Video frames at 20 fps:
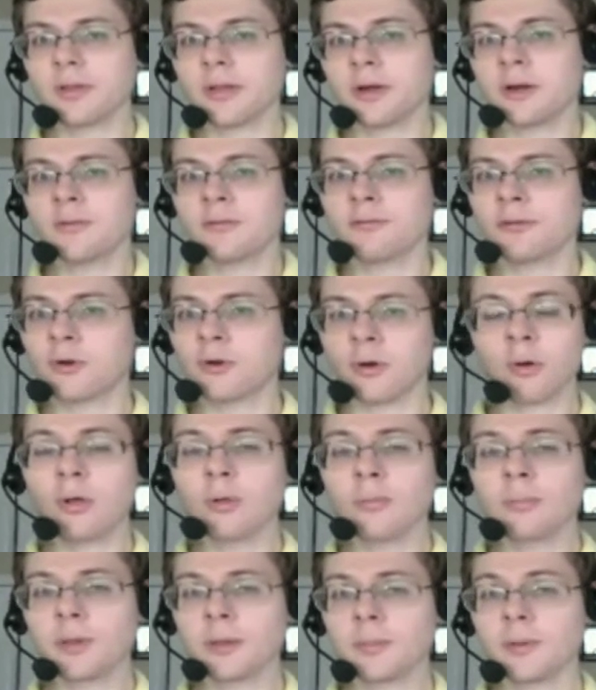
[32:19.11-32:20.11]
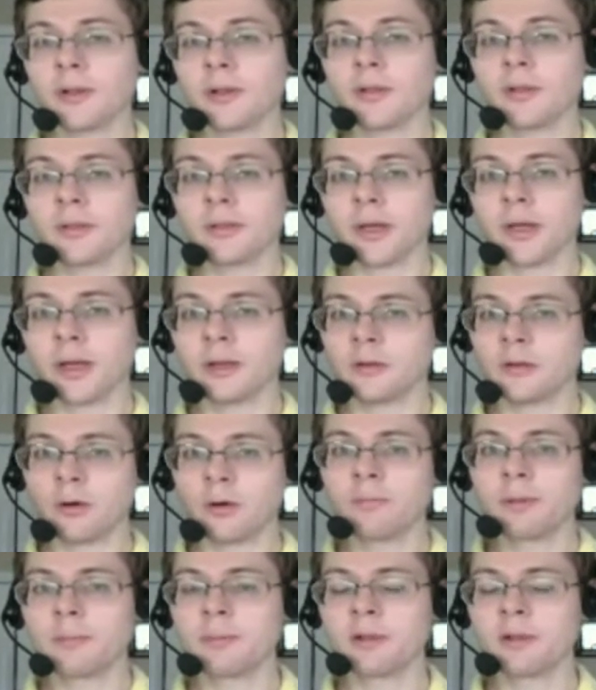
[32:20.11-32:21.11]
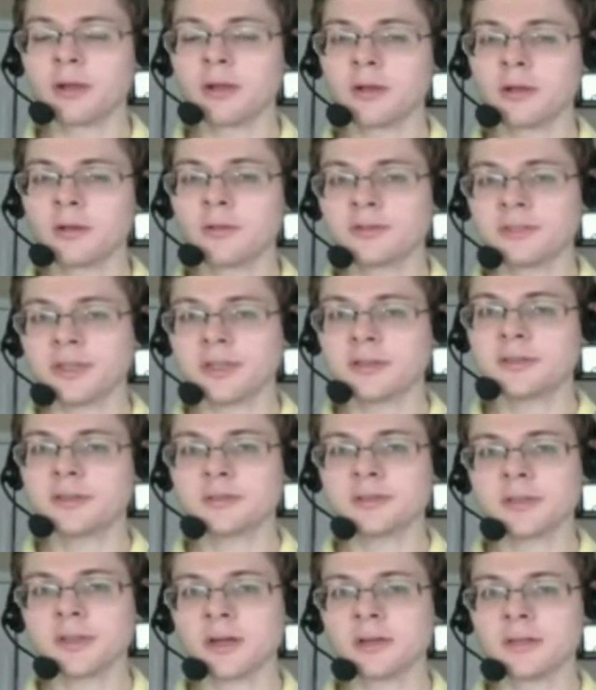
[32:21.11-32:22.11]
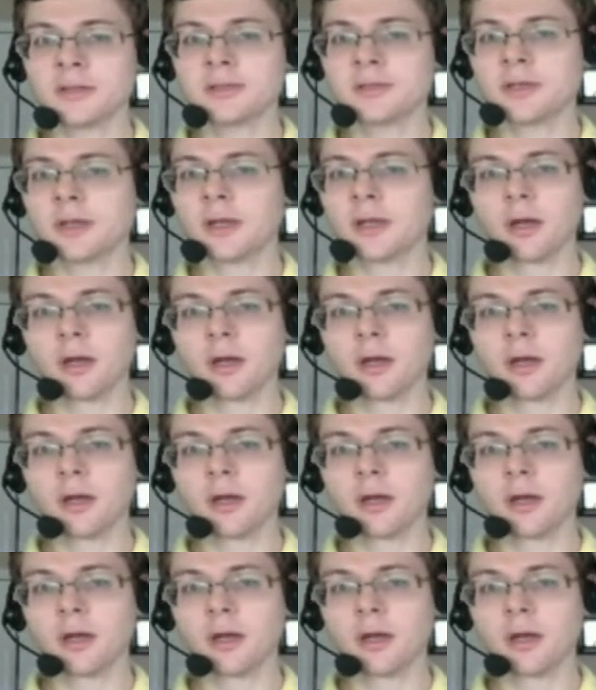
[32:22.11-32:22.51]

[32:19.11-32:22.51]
They're for all people, and all people can do those exercises.